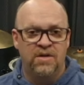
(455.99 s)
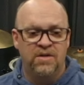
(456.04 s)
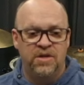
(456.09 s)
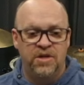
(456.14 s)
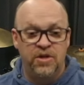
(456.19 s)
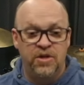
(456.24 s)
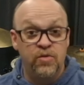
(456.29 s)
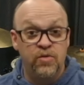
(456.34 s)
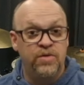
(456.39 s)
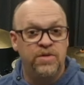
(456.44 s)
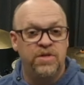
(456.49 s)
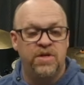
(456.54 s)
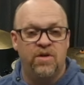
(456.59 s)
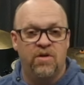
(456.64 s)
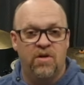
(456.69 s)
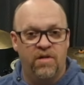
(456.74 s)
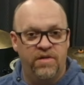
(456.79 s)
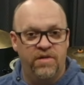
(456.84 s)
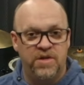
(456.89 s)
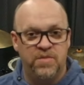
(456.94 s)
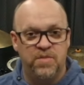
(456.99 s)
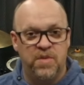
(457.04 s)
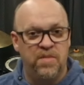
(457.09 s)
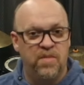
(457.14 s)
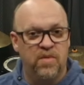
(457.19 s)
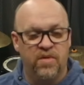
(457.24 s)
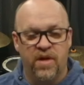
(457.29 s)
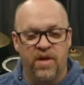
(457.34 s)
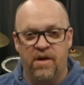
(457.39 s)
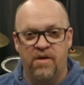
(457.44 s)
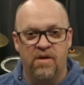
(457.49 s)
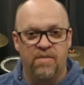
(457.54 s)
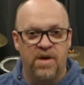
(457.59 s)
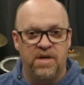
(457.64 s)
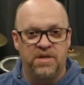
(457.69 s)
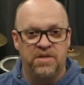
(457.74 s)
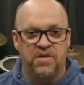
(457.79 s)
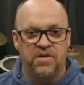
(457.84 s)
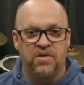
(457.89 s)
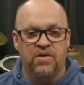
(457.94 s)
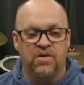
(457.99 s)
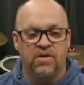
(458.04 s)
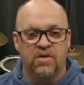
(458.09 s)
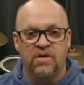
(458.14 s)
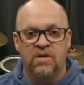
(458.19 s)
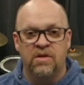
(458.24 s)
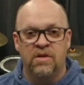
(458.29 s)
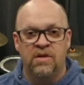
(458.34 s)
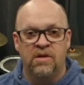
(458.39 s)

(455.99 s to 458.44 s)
using all these people that are in my circle.